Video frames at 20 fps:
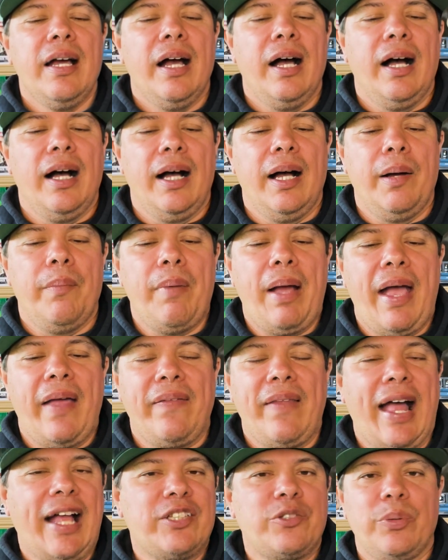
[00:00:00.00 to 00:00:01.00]

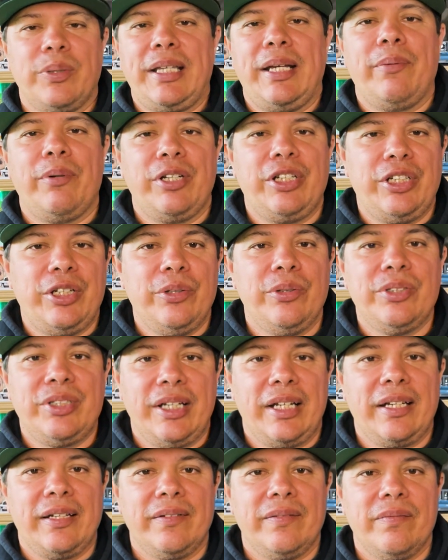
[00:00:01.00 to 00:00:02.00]
And that's what they were
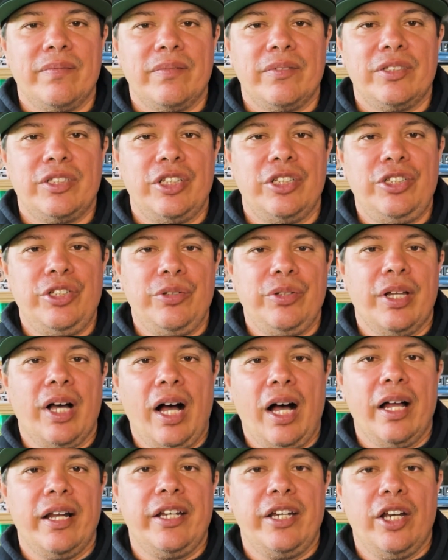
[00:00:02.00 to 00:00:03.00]
using to do the
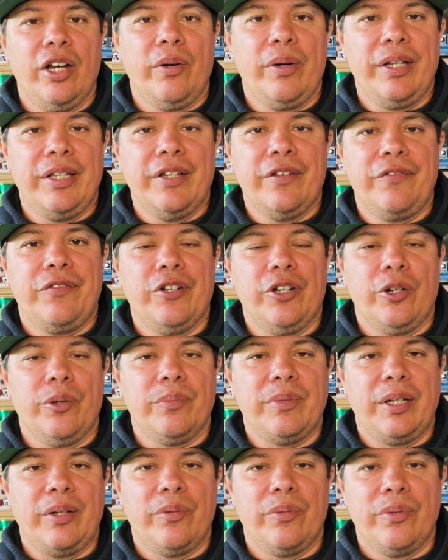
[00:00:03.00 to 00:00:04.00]
audio in the
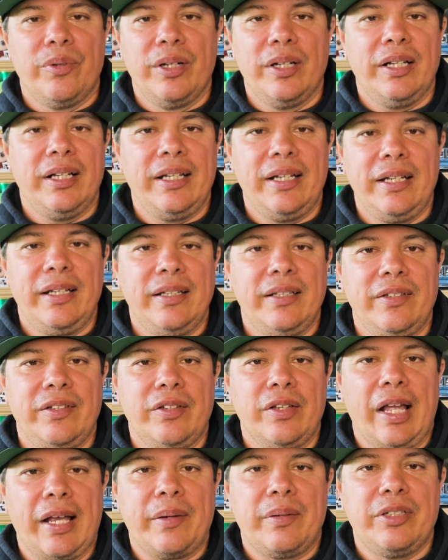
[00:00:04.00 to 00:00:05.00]
film. They really
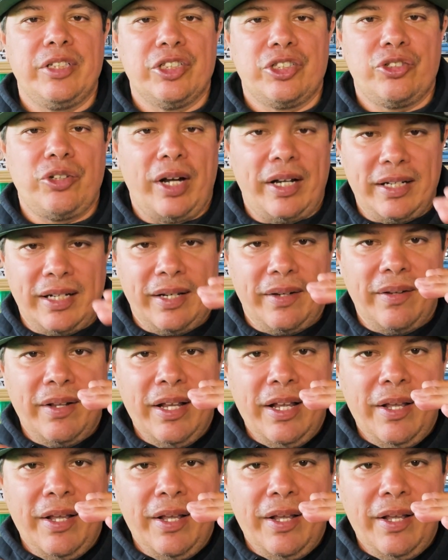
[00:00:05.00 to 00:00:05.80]
just tried to